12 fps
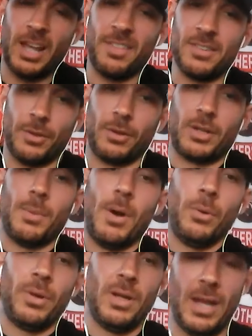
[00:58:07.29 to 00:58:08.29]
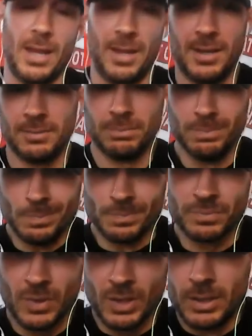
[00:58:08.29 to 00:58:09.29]
And so they'll come out and
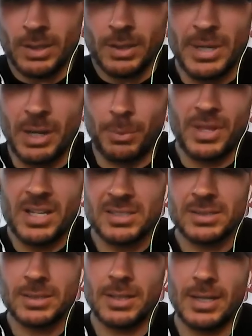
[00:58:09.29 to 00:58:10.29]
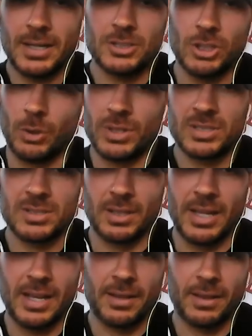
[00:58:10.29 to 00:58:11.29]
meet up with us and show us the
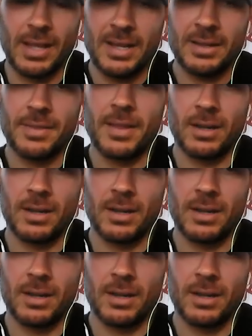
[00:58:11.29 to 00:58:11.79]
lay of the land.